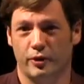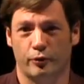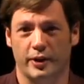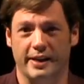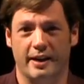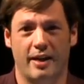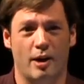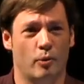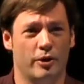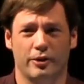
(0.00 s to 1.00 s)
feel free to yell
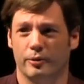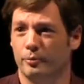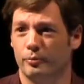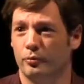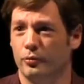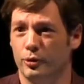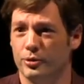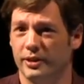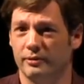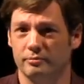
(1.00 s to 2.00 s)
out, what are you
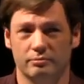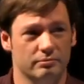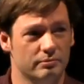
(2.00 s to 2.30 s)
using?